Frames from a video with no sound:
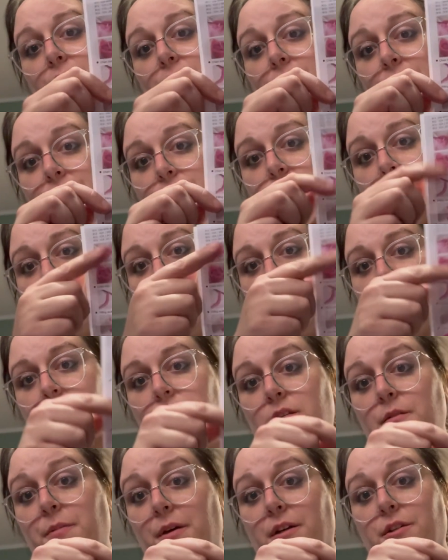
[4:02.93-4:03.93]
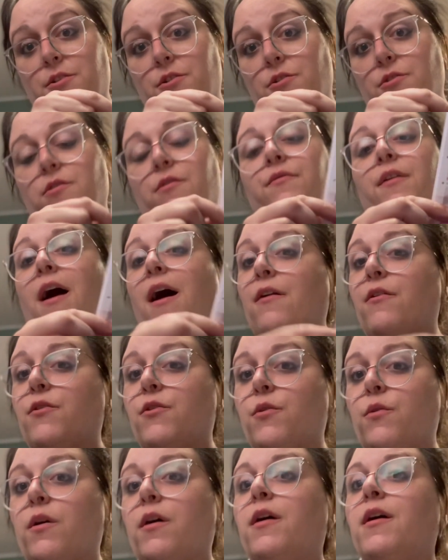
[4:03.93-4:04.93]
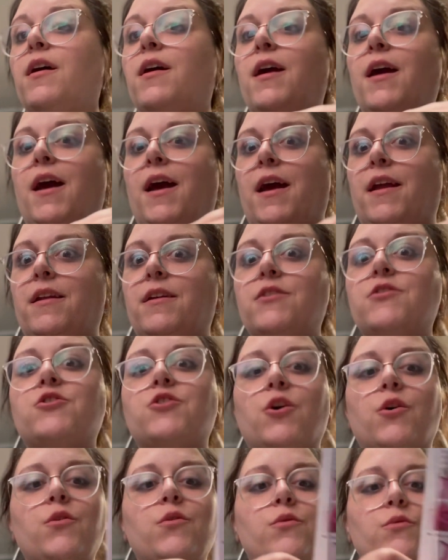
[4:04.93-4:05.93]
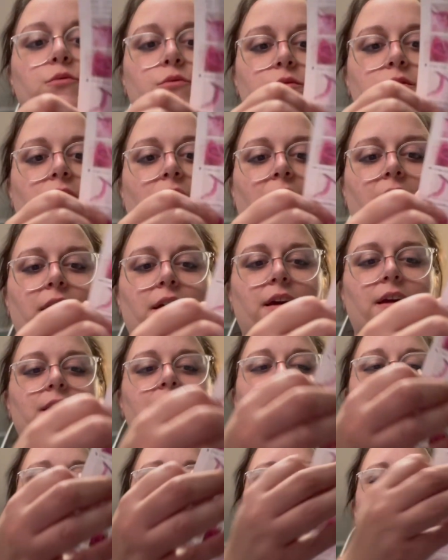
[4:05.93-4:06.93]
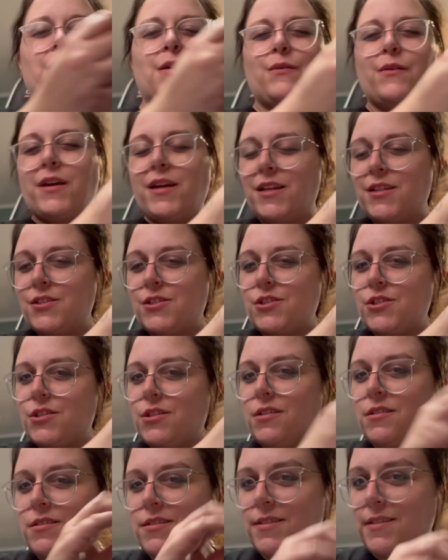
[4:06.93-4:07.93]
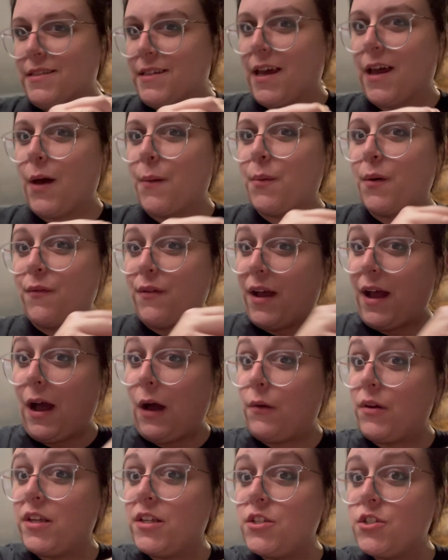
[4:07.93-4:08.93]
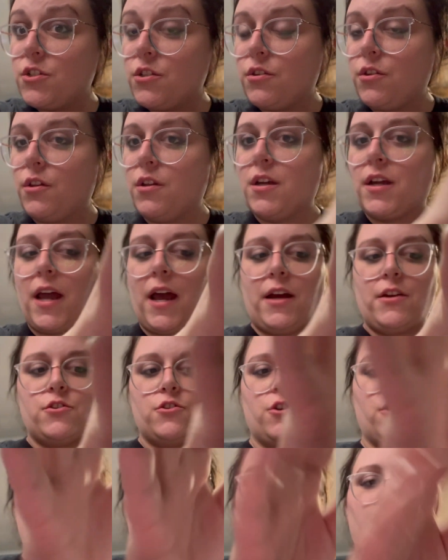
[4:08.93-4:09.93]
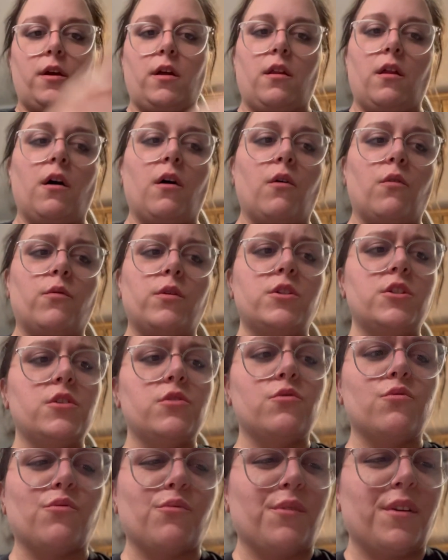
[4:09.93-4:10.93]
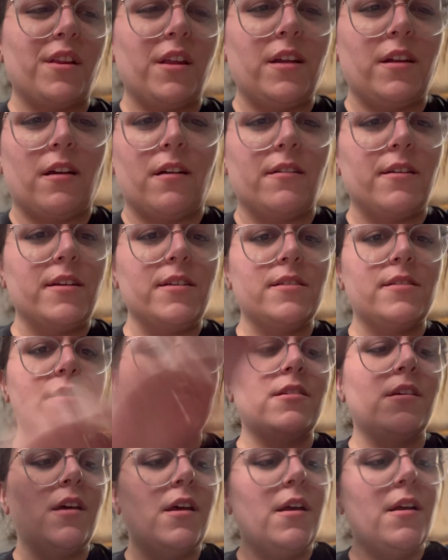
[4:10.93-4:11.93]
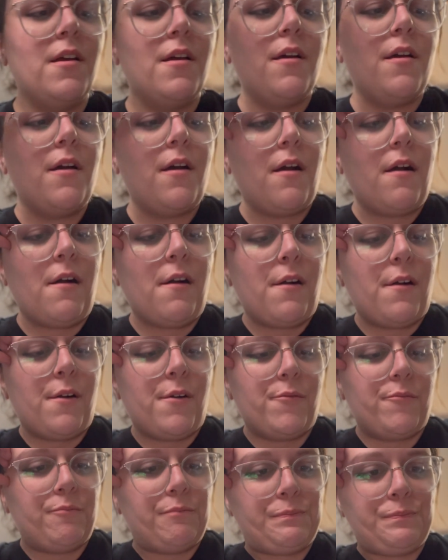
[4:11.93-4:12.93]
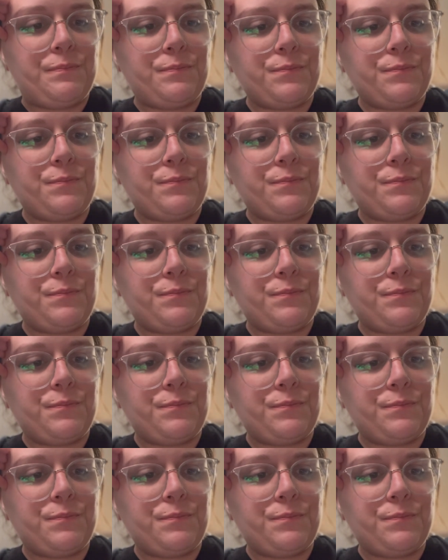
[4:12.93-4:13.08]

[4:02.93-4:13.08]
there's the rest of the pictures of how to do it. And it shows, like, in detail each step of how it should look as you're going along, which is really nice. I'm